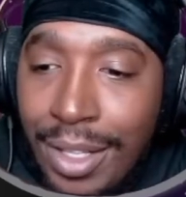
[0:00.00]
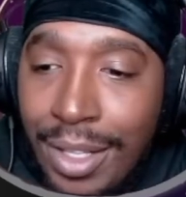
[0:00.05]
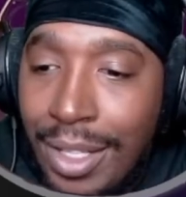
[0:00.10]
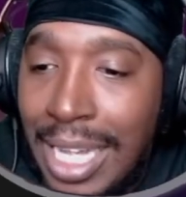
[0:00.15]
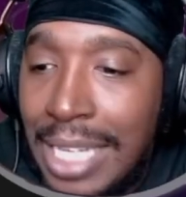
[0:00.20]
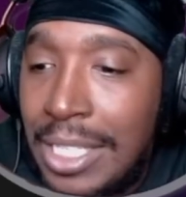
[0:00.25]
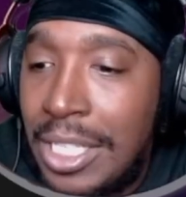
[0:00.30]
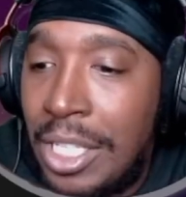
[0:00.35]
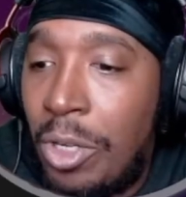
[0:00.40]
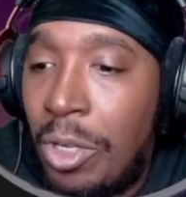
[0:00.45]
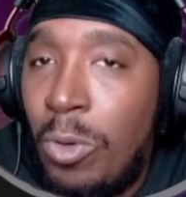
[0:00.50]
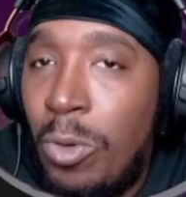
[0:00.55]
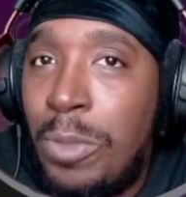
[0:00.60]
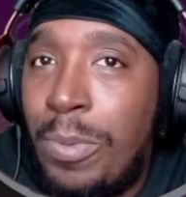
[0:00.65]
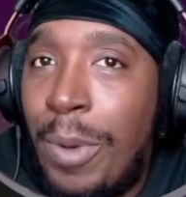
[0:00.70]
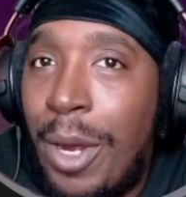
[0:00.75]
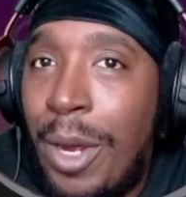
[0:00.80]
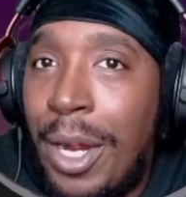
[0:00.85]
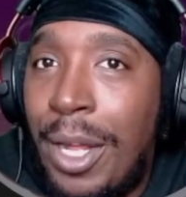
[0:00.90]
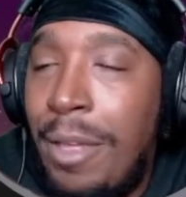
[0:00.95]
That's like the coolest
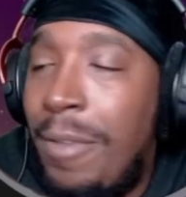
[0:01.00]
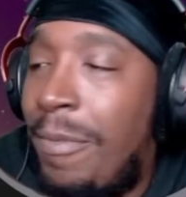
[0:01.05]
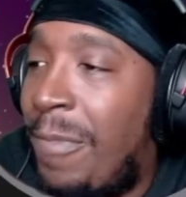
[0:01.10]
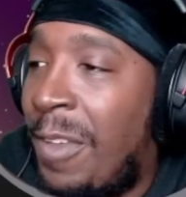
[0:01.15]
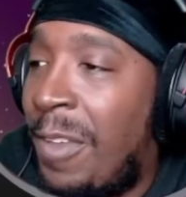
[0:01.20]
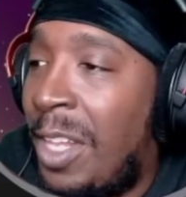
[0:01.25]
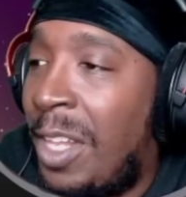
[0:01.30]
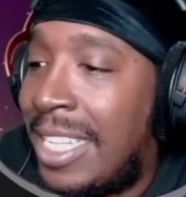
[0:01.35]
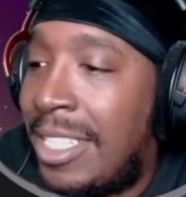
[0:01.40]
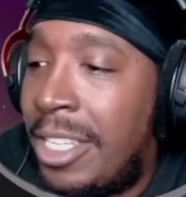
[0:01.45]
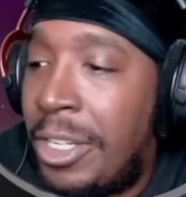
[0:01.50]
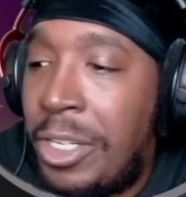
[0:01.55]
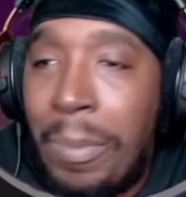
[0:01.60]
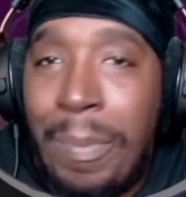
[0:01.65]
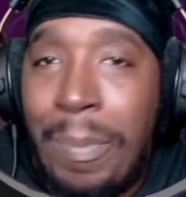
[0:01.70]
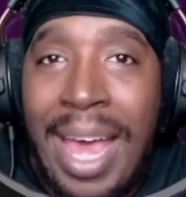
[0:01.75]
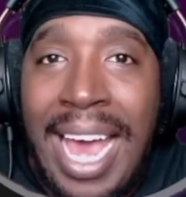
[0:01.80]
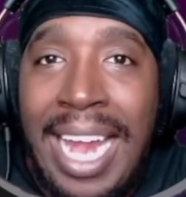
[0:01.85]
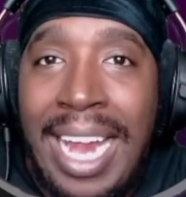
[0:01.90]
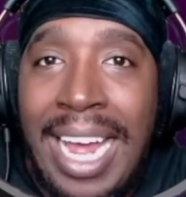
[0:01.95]
part. You feel like such a
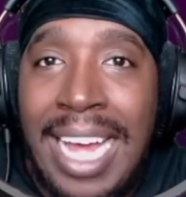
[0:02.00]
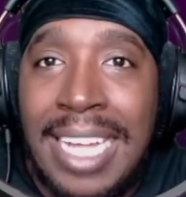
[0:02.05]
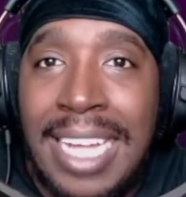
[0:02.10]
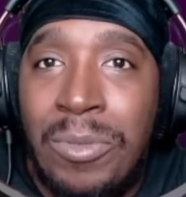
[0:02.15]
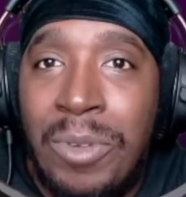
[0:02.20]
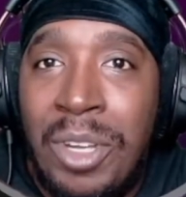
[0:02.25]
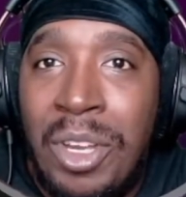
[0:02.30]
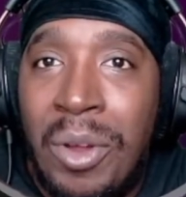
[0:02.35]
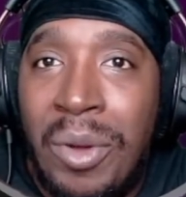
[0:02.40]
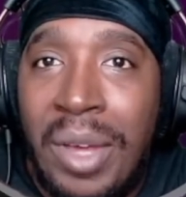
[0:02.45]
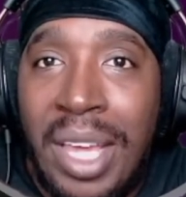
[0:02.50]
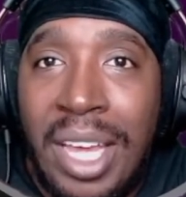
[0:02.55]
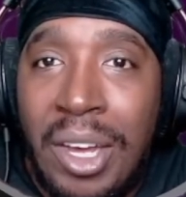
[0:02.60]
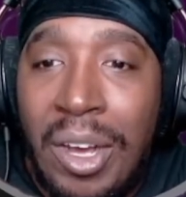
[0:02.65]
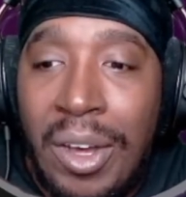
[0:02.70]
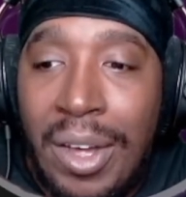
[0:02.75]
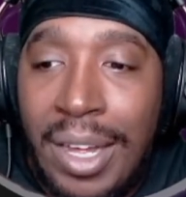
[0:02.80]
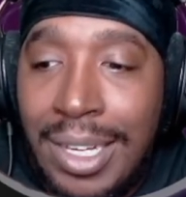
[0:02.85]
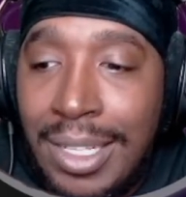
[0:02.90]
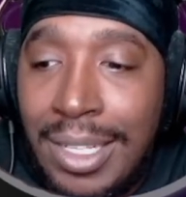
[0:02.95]
badass when you don't get
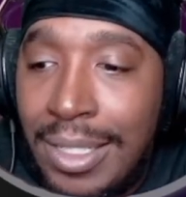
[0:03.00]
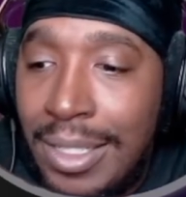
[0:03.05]
caught.